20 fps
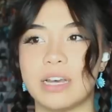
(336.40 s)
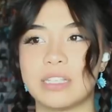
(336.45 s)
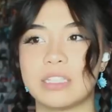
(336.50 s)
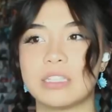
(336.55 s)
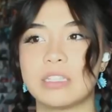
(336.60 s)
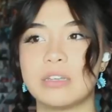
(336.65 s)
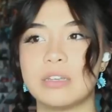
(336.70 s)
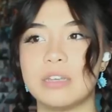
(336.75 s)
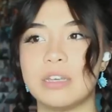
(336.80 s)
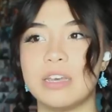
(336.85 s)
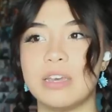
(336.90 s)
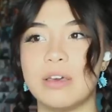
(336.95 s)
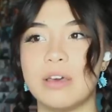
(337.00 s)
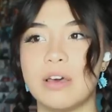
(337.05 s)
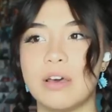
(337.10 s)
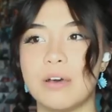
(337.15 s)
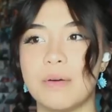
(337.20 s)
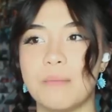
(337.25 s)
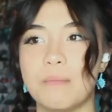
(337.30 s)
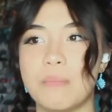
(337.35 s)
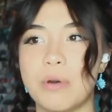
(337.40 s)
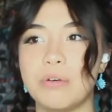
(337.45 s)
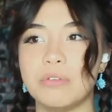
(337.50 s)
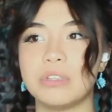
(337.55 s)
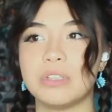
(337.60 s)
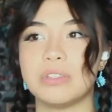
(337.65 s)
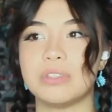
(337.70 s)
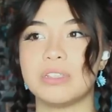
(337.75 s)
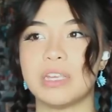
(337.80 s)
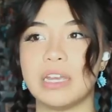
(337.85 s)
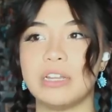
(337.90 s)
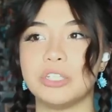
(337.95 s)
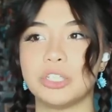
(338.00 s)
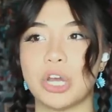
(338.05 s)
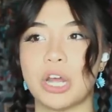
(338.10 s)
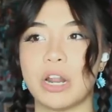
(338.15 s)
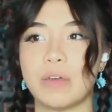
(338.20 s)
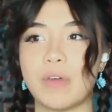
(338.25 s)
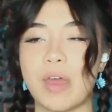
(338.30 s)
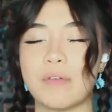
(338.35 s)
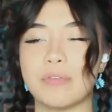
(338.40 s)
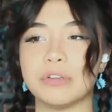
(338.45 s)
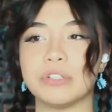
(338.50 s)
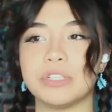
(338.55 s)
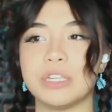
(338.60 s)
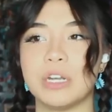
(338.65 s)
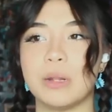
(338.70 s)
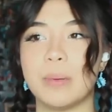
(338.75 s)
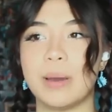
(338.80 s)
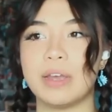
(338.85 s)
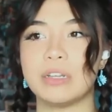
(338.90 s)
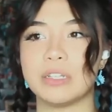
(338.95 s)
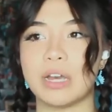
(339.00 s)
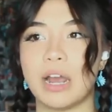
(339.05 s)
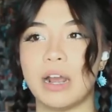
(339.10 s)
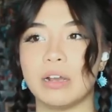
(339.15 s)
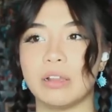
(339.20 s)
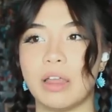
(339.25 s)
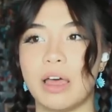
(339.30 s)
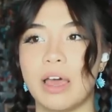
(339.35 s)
That's the most insane shot I've ever seen in my entire